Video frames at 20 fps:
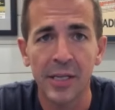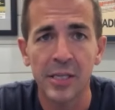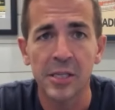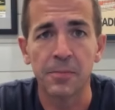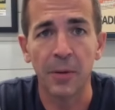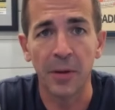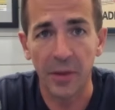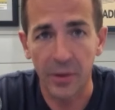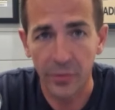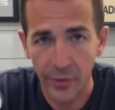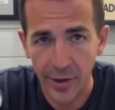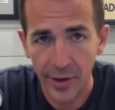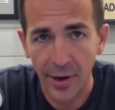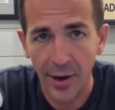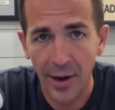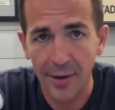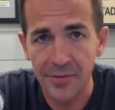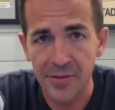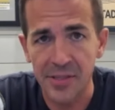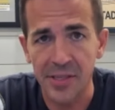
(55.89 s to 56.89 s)
It's been three
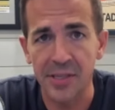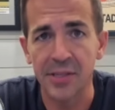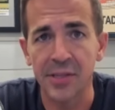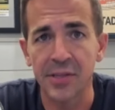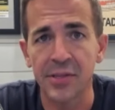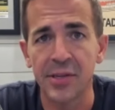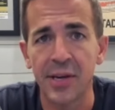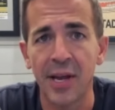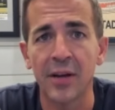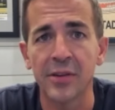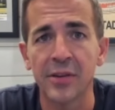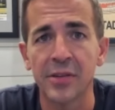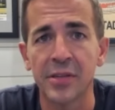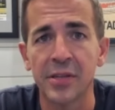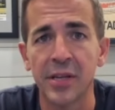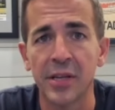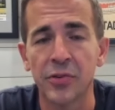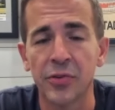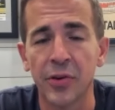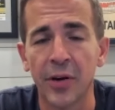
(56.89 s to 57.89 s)
off seasons now since
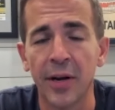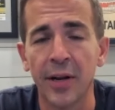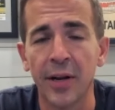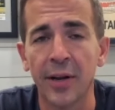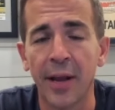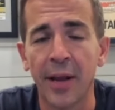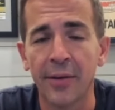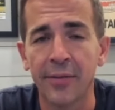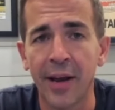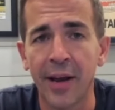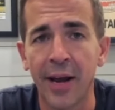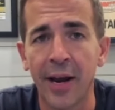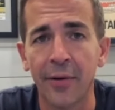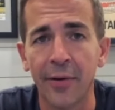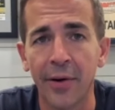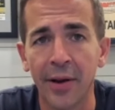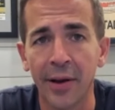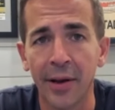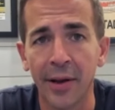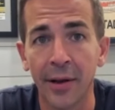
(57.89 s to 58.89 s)
they traded
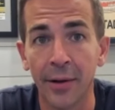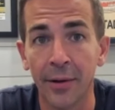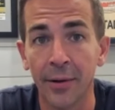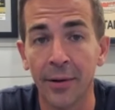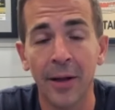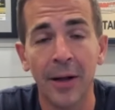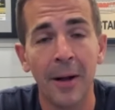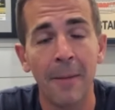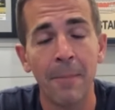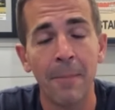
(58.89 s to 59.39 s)
Tyreek Hill.